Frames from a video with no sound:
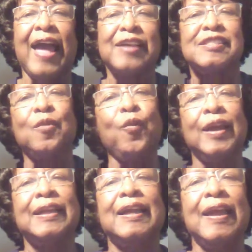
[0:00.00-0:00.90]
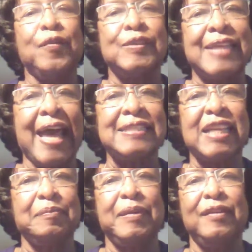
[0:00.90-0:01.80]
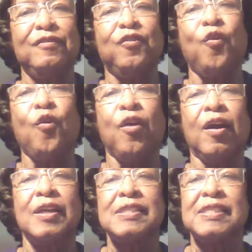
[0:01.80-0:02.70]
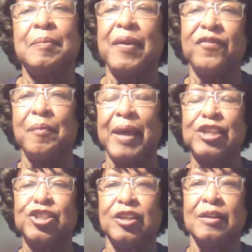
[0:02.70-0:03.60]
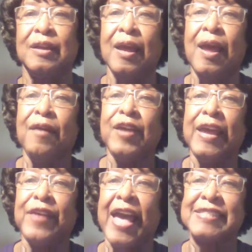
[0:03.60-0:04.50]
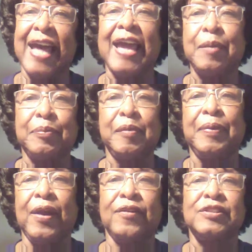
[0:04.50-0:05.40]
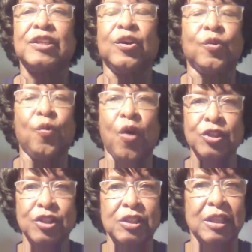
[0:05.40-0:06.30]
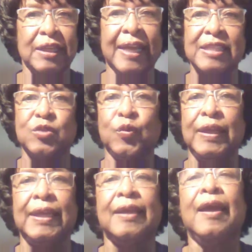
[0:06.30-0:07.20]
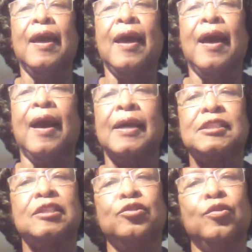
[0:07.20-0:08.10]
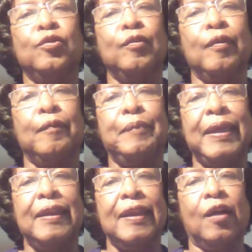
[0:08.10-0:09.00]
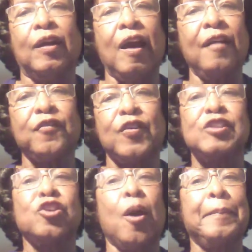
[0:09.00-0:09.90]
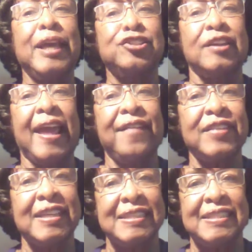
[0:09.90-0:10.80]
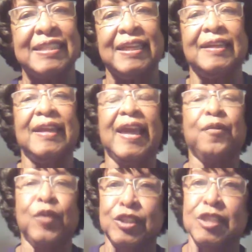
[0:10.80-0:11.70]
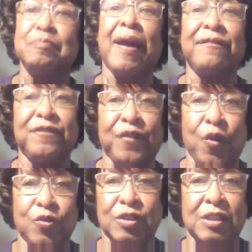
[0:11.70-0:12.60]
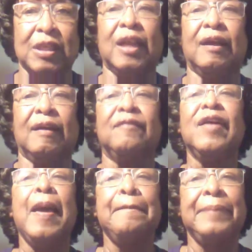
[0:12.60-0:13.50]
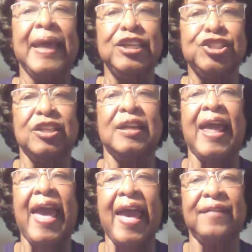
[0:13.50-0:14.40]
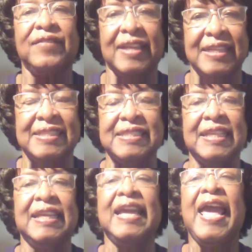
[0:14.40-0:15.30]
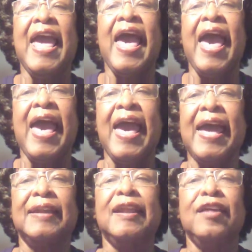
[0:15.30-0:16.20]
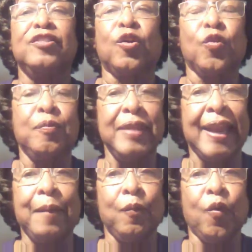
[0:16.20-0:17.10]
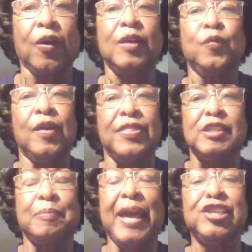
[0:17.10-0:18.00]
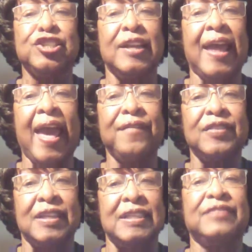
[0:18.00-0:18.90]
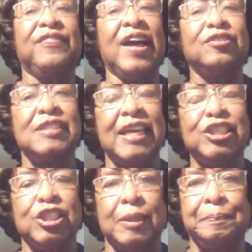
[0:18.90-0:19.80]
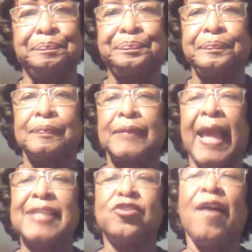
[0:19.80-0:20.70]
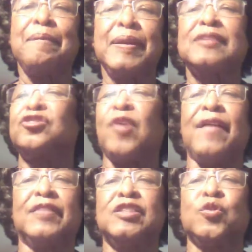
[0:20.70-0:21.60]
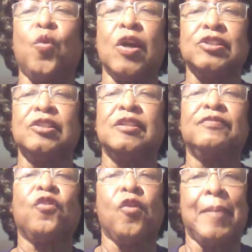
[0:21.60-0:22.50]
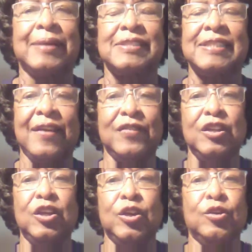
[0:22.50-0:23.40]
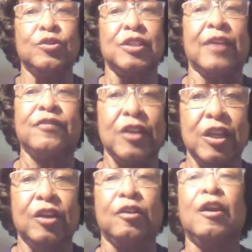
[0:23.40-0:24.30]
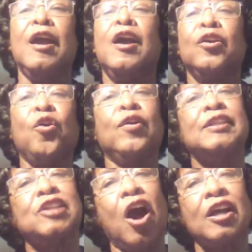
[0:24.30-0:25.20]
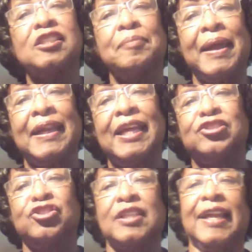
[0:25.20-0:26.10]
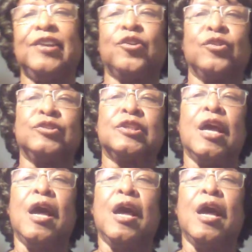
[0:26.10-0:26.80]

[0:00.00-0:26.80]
someone was asking me for some information as I am preparing to go to Washington next week to be in a conference on patient advocacy, which is my first love, patient advocacy. And the group that I'm working with is Patient Advocate Foundation. And so I've been traveling to Washington for about 7 years, every year, going talking to my legislators,